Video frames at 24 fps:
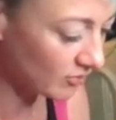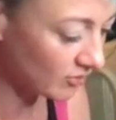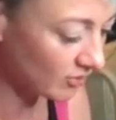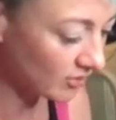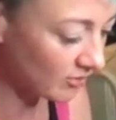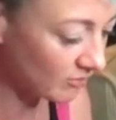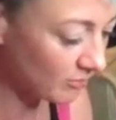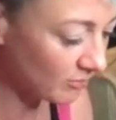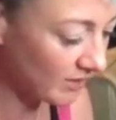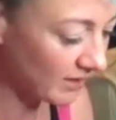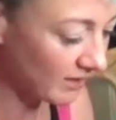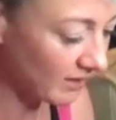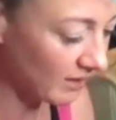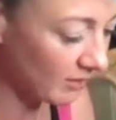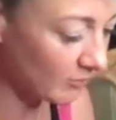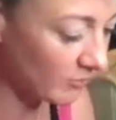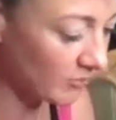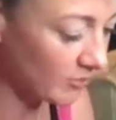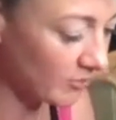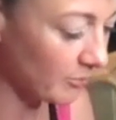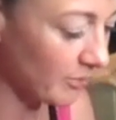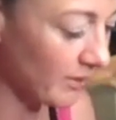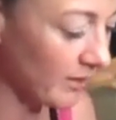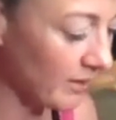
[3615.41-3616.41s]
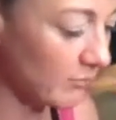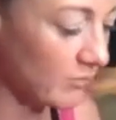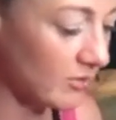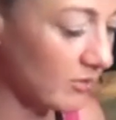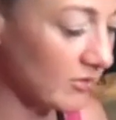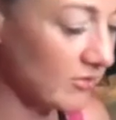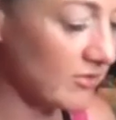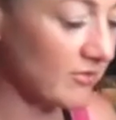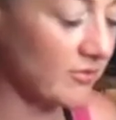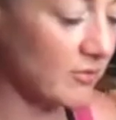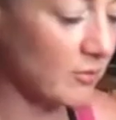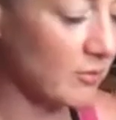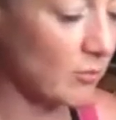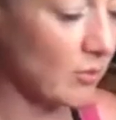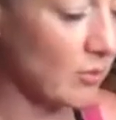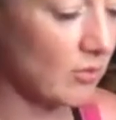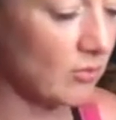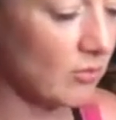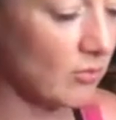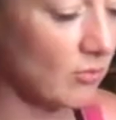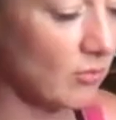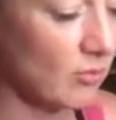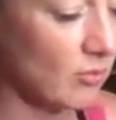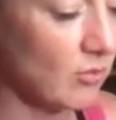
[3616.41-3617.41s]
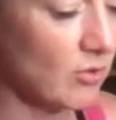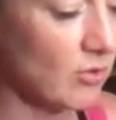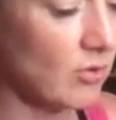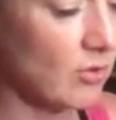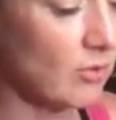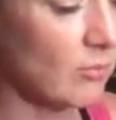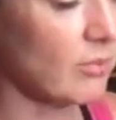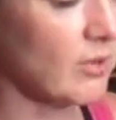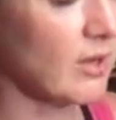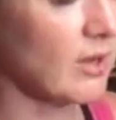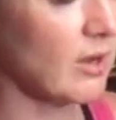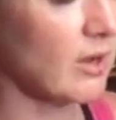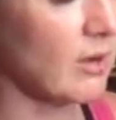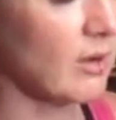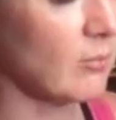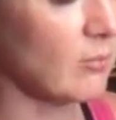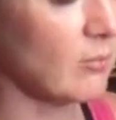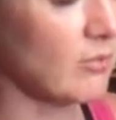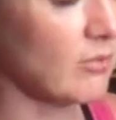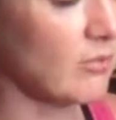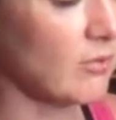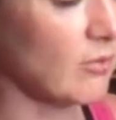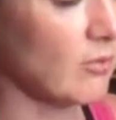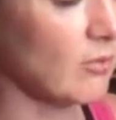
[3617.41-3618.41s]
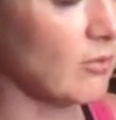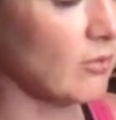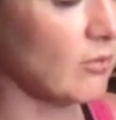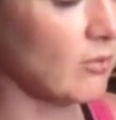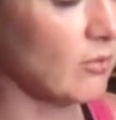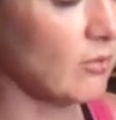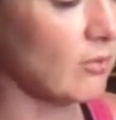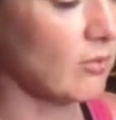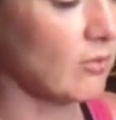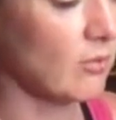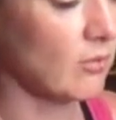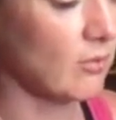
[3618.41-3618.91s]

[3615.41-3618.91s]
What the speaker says: You can pick it up with your paintbrush if you want, or you can pick it up with your